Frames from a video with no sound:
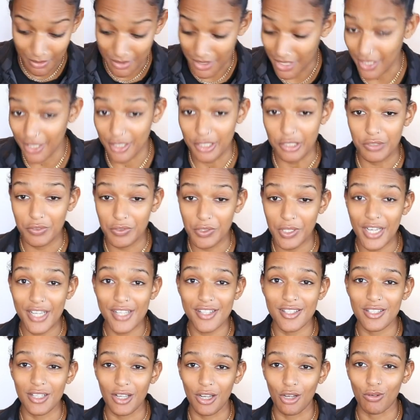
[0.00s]
I'm telling you, if you
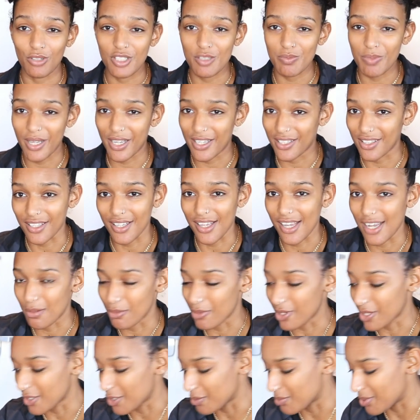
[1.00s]
guys saw what's behind the
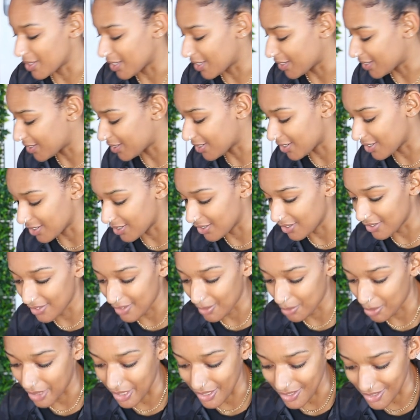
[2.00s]
camera, you'd be like, your
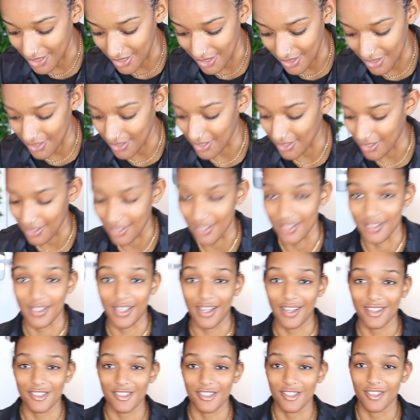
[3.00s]
place is a
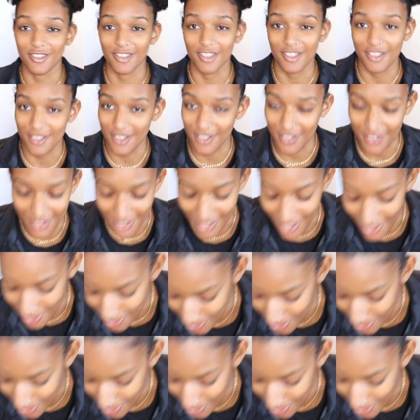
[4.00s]
disaster. This is not